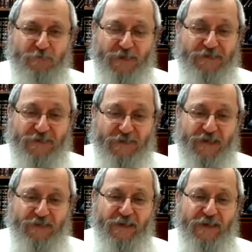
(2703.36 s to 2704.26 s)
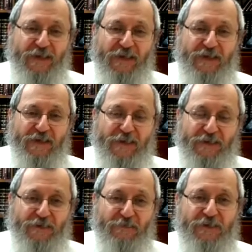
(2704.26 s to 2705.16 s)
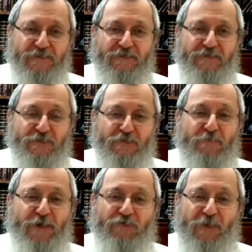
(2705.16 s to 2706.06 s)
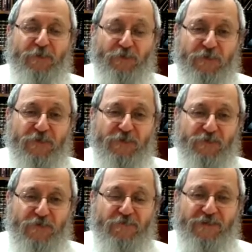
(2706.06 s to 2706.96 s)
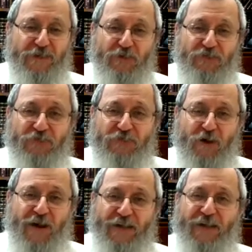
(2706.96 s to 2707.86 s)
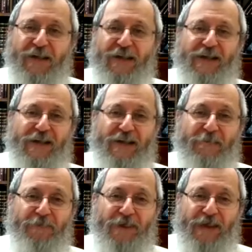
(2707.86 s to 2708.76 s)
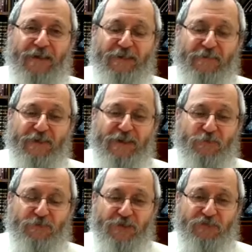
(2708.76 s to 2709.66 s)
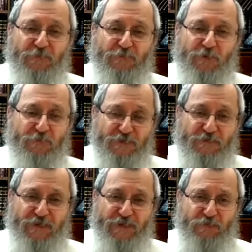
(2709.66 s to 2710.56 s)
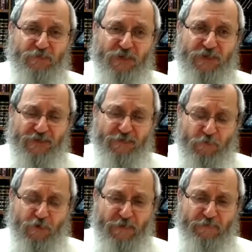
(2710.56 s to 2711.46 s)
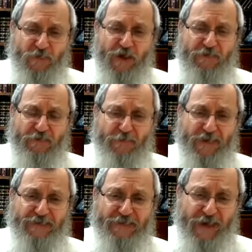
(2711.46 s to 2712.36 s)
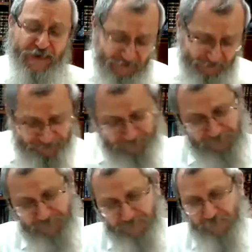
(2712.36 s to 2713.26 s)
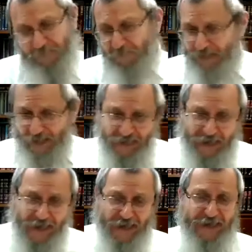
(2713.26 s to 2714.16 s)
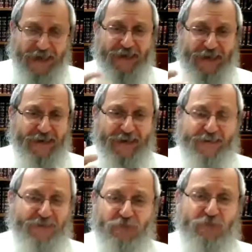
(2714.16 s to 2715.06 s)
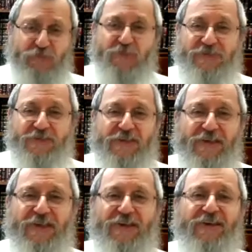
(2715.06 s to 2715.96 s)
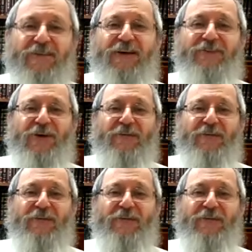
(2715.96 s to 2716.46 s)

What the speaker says: Pesach night that the Gemara tells a story about Rabbi Yehuda, who was obviously allergic to wine. And nevertheless, it was such an important mitzvah that he would drink 4 cups of wine every Pesach night. And he had a headache until Shmooz, right?